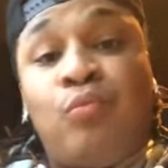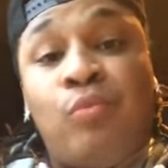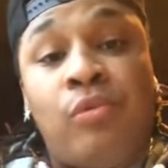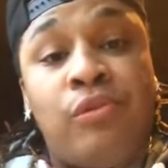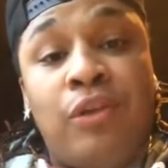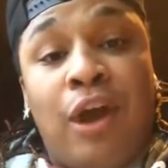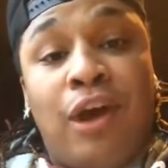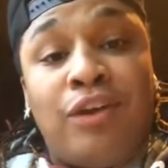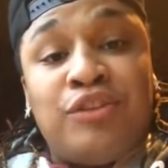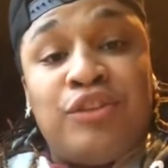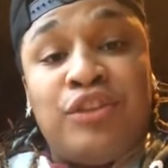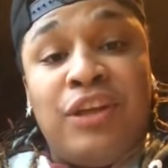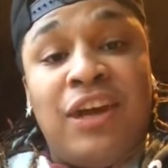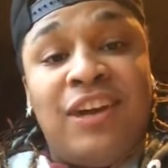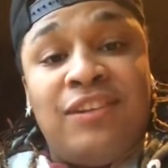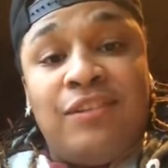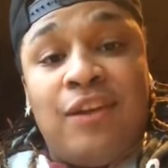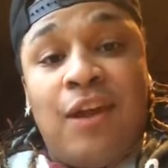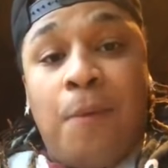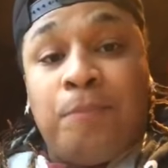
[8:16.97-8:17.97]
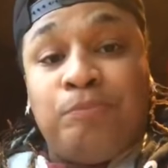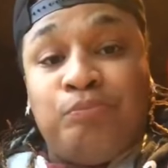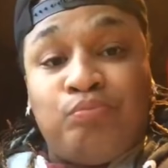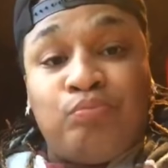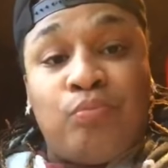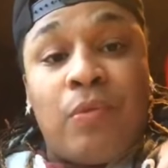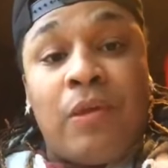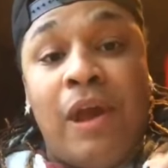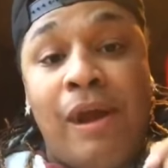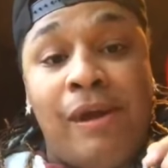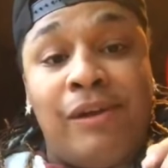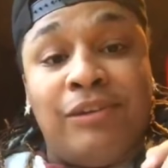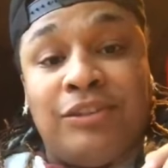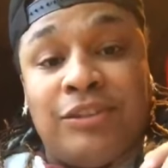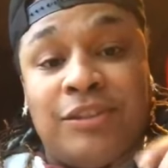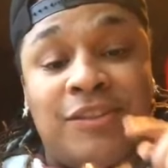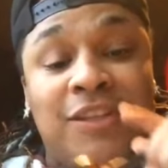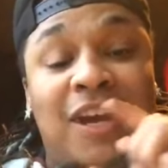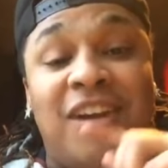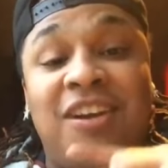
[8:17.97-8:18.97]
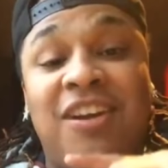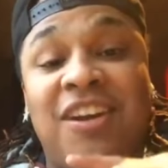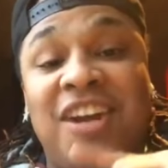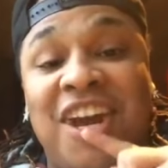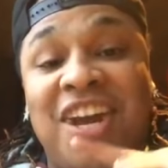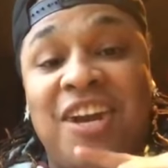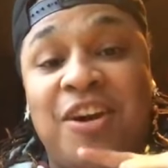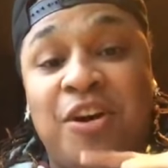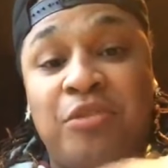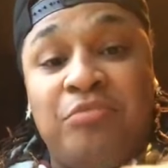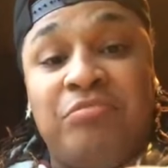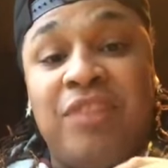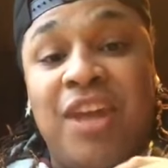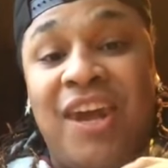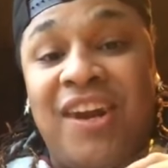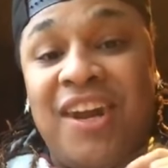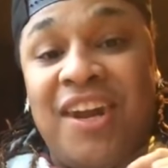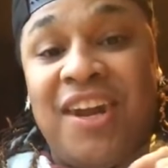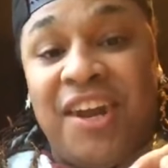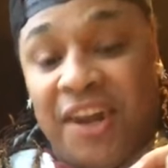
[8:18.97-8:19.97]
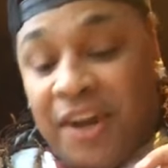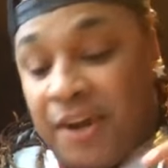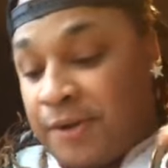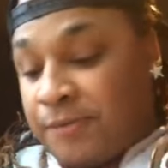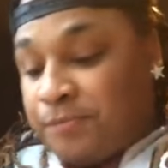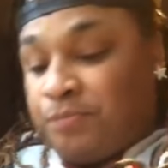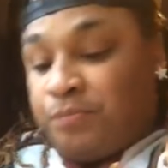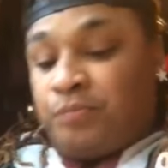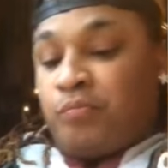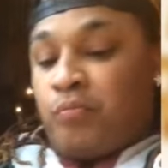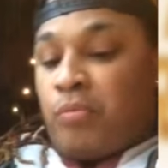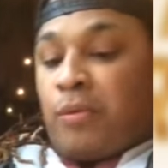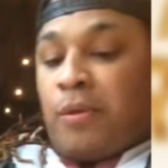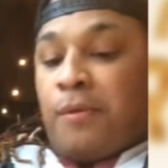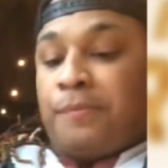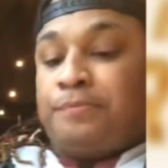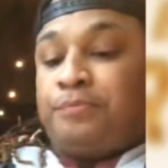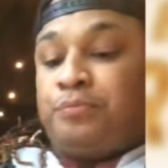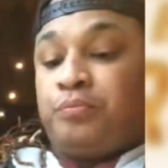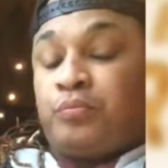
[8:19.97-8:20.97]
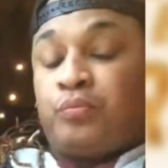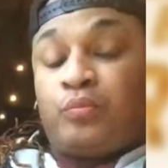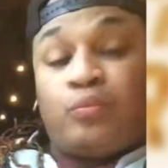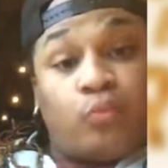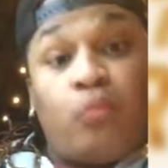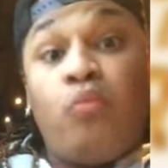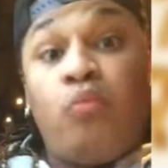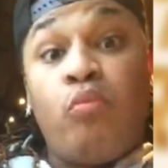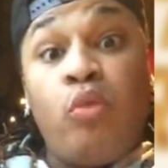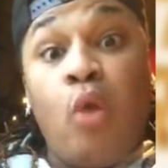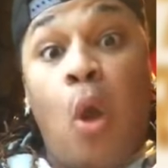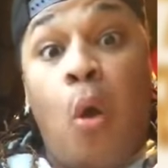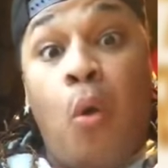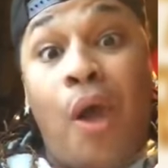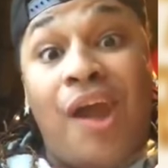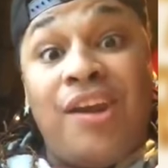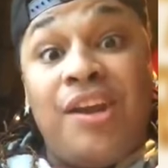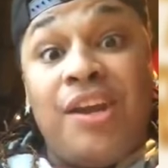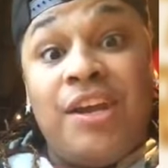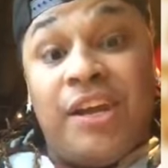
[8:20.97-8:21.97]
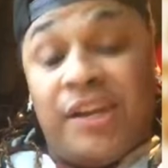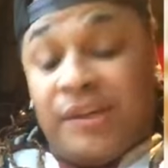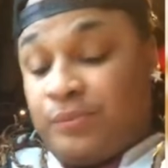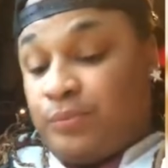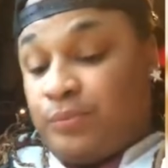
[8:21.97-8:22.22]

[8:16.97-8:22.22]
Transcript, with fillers: Y'all see I, how I just not inhaled that egg? Oh, I did.